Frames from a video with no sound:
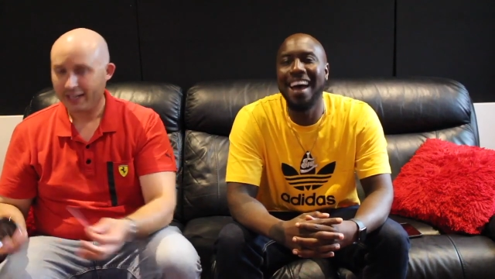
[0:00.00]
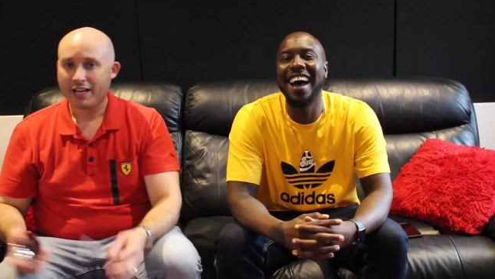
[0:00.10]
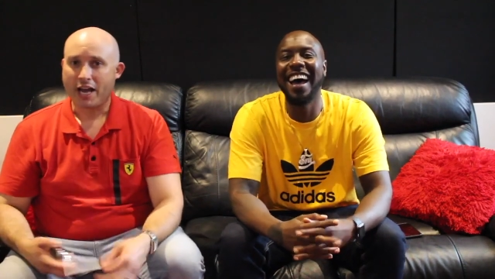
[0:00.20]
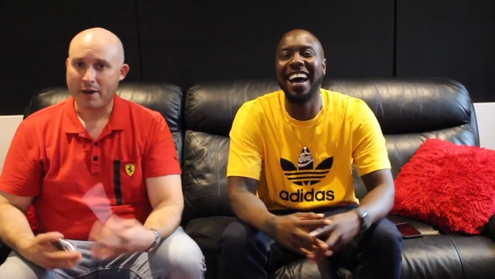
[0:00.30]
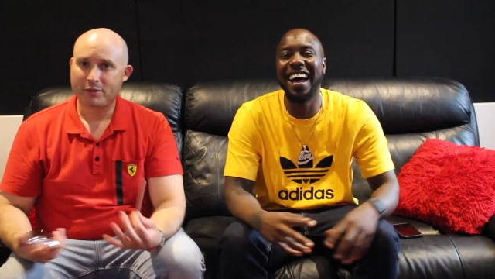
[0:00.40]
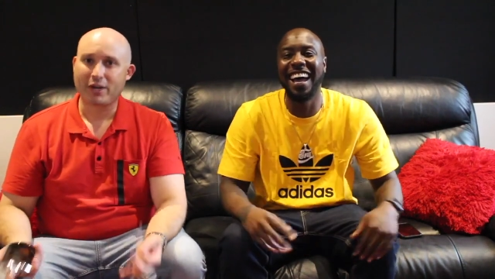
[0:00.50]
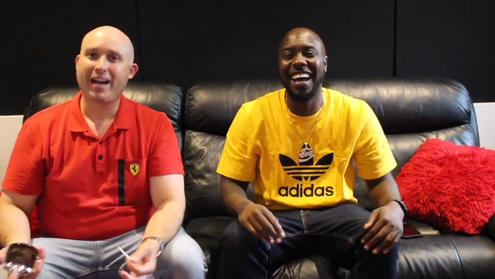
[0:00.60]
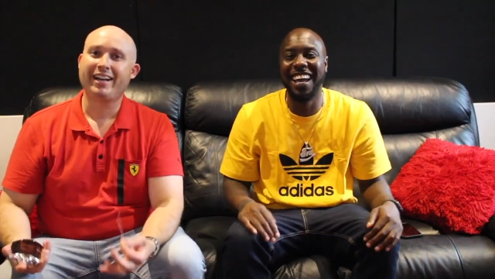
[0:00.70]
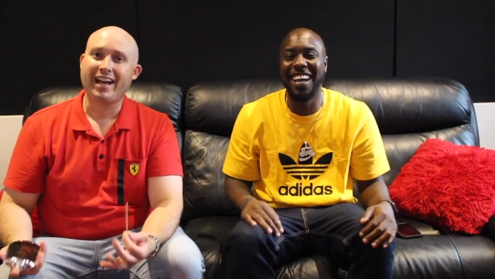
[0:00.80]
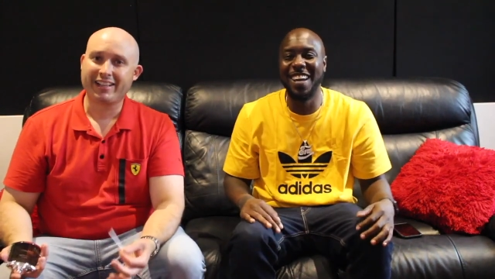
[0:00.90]
Speaker 1: I'm
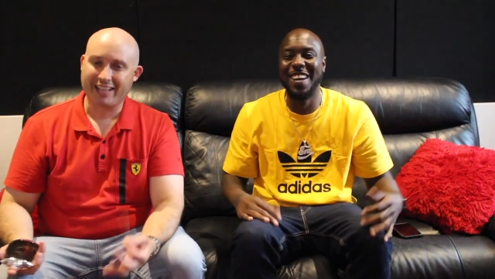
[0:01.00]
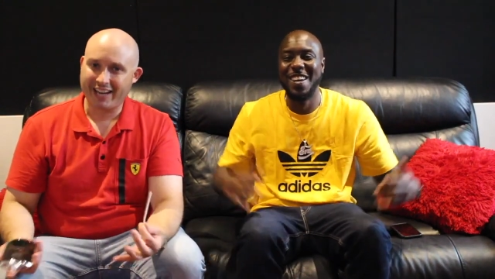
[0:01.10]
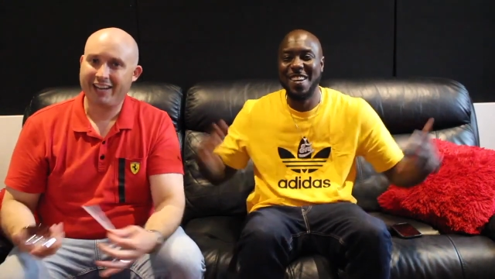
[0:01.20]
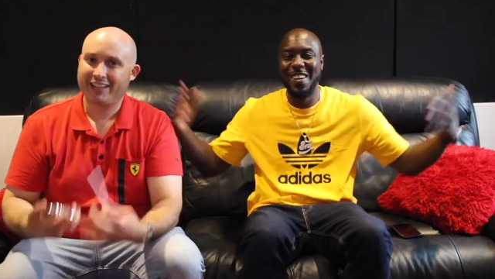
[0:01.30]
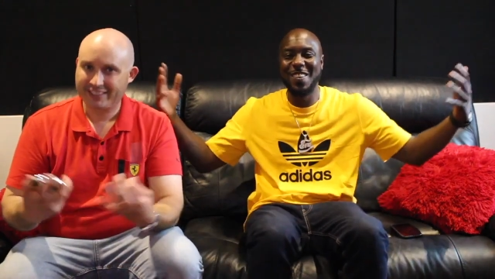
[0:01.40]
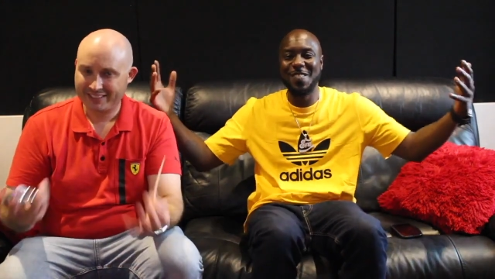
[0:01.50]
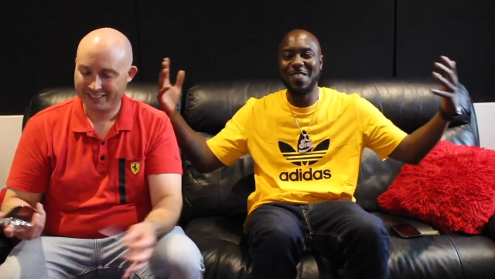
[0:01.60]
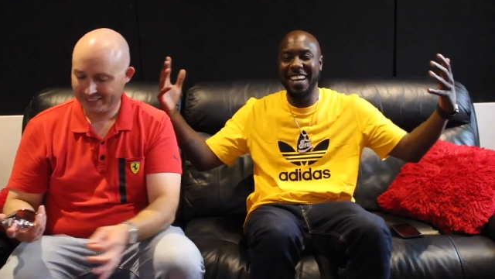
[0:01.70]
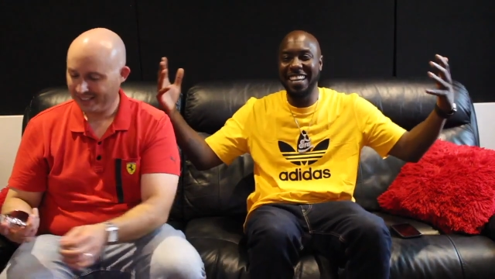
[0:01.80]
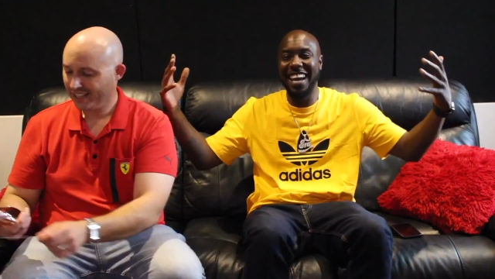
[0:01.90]
trying not to. Uh,
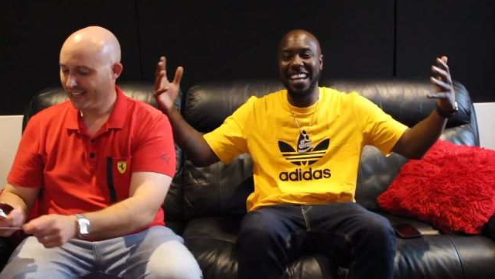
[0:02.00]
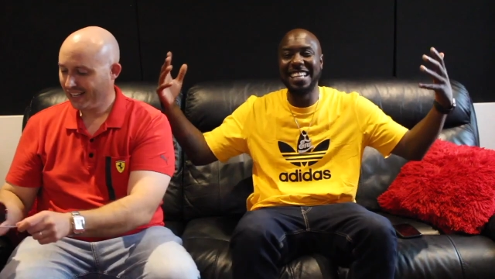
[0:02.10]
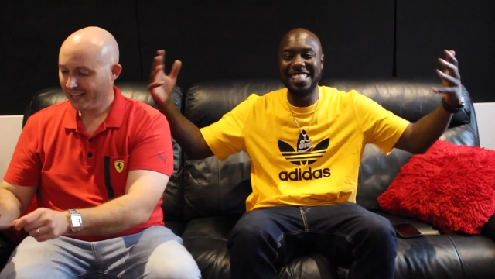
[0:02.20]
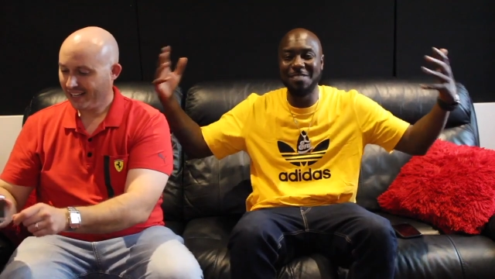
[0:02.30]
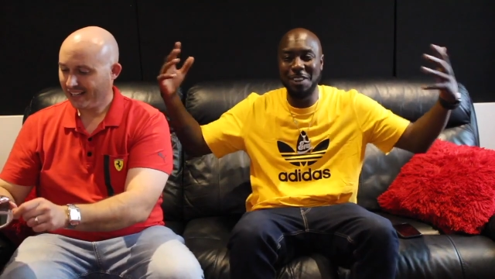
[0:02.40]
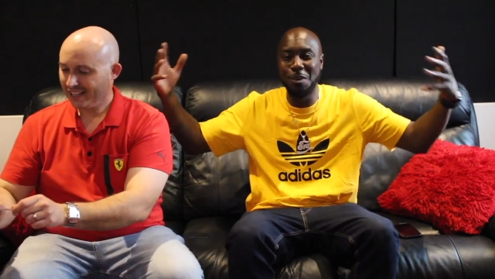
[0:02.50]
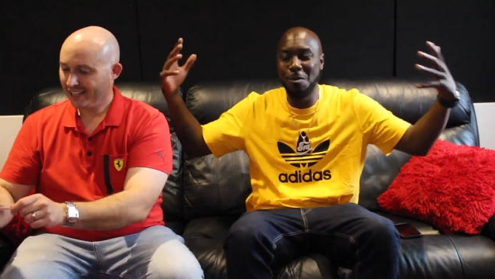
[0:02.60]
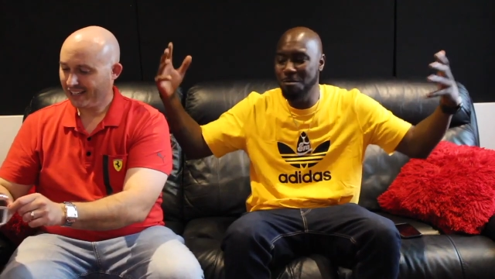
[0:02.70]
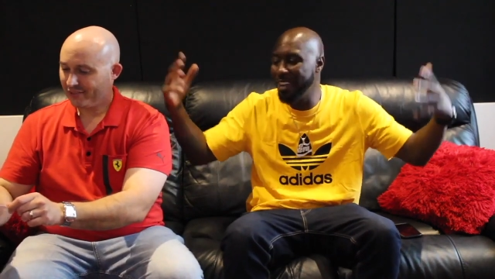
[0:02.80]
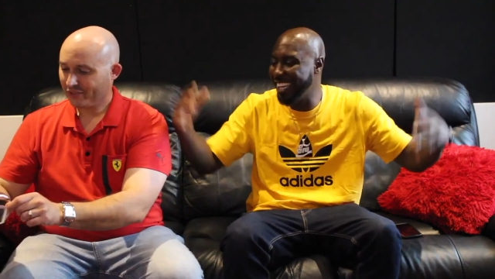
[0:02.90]
my
Speaker 2: God, he's in my
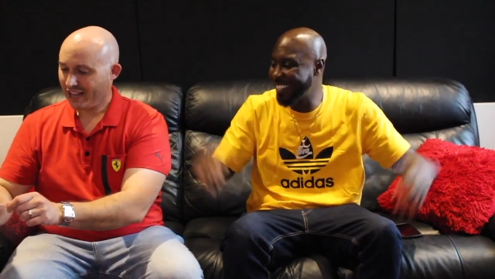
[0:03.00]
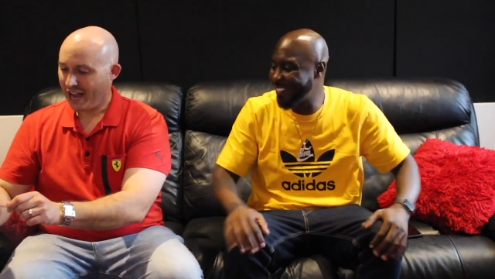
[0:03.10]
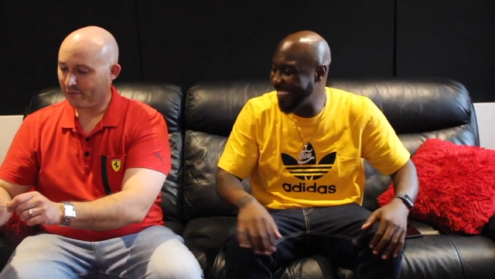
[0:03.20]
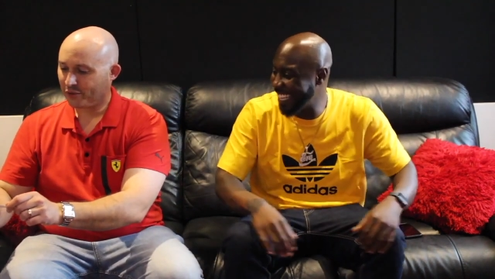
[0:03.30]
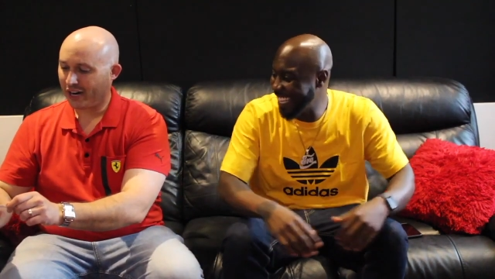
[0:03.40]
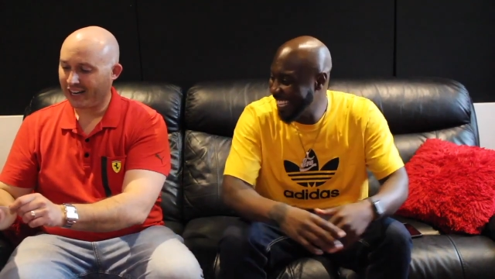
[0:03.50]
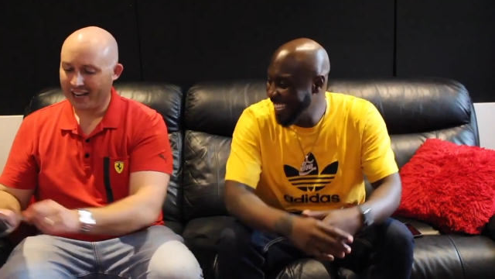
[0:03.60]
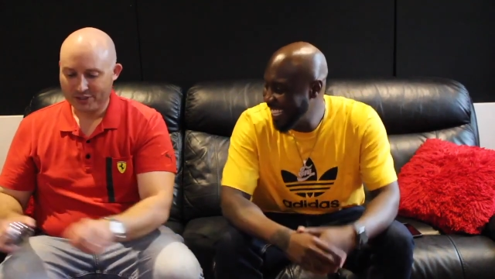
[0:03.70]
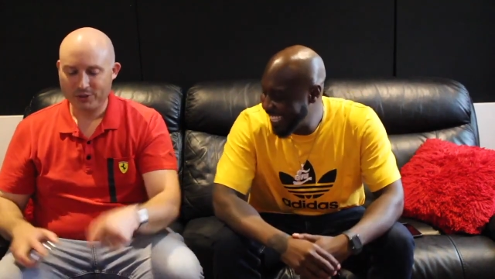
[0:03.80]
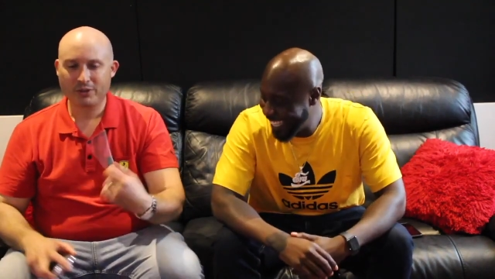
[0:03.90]
home base.
Speaker 1: I'm trying
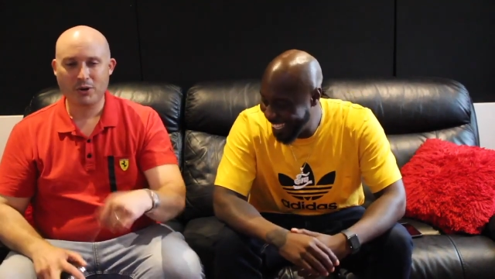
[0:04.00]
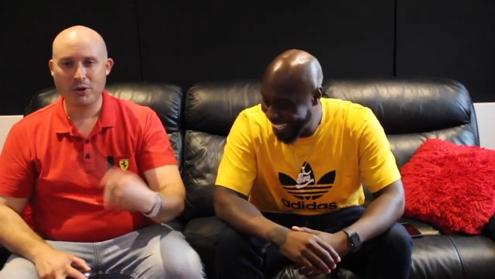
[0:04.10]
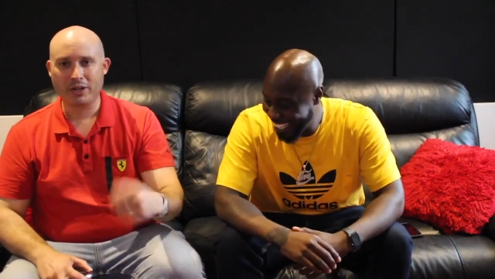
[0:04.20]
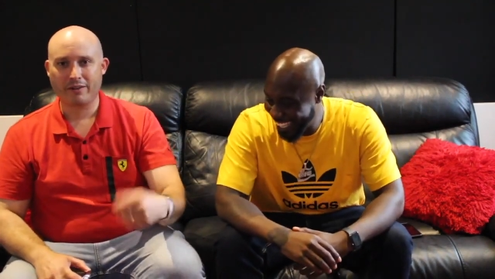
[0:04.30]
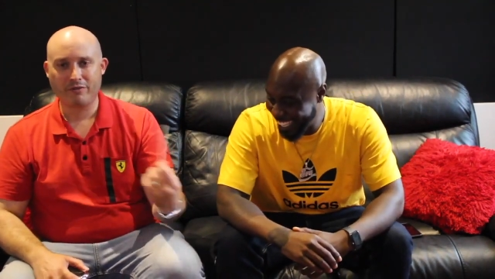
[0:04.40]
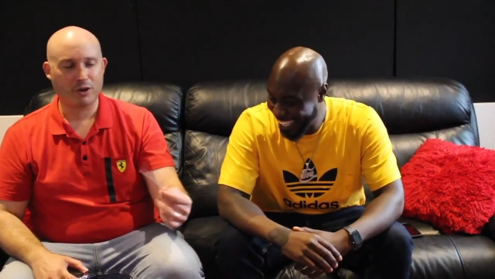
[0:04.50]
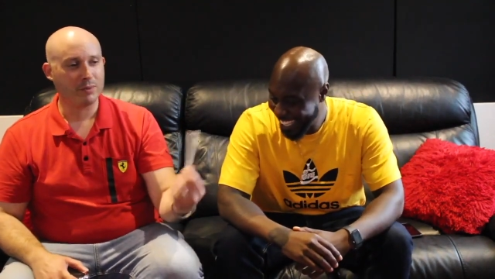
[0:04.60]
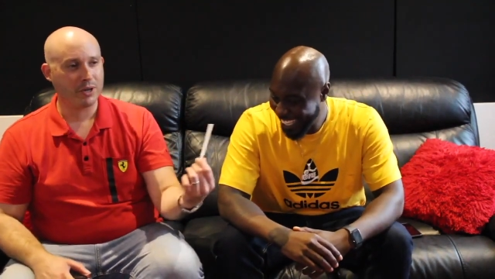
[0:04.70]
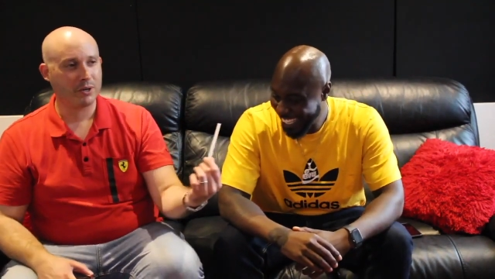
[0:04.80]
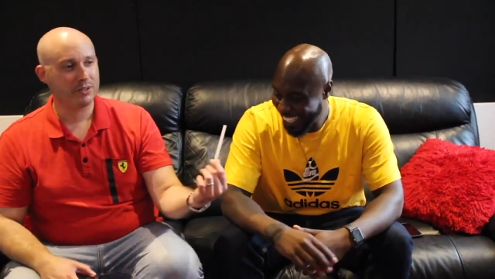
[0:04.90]
not to go like full
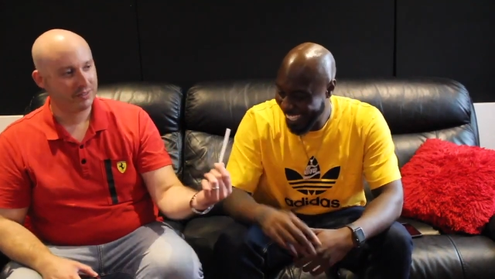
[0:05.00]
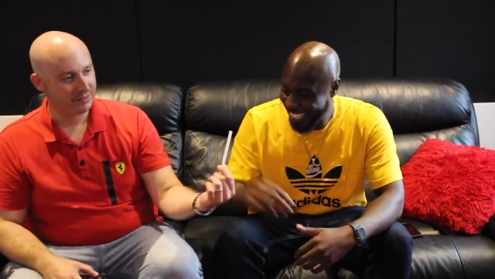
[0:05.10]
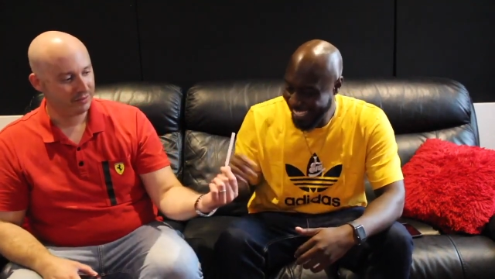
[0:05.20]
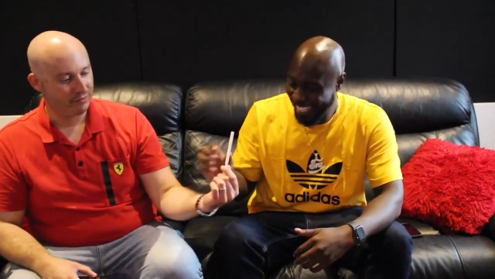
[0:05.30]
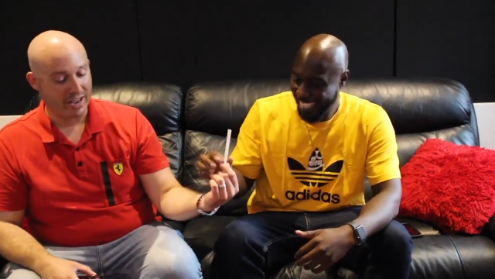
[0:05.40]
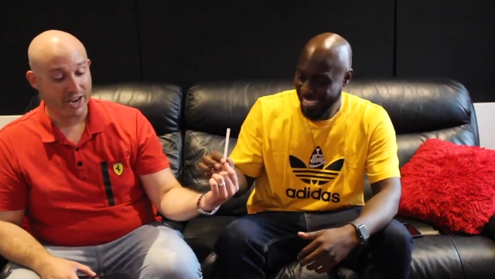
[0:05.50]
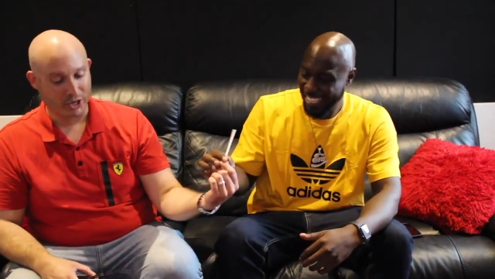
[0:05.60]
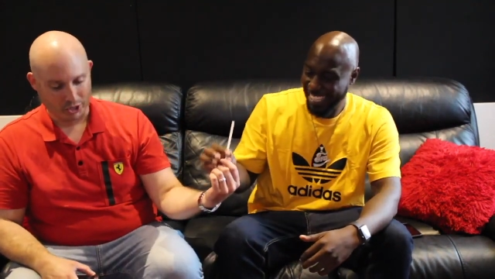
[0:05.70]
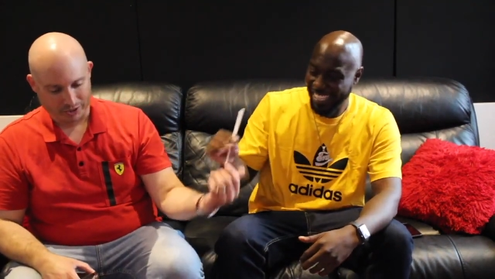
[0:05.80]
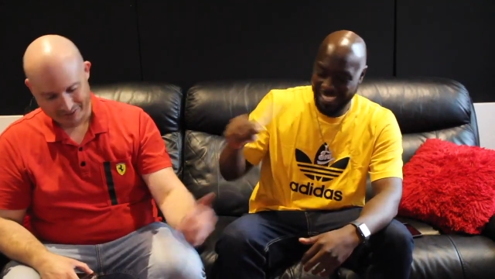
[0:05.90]
blown
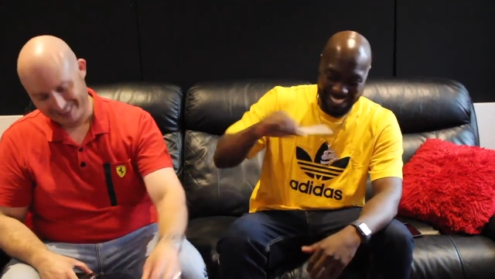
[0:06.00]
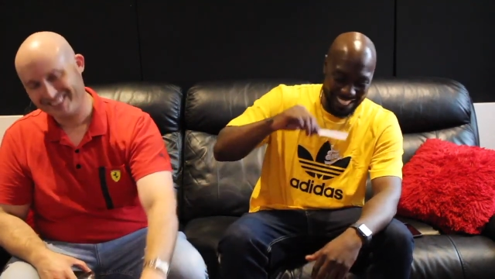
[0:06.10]
fangirl.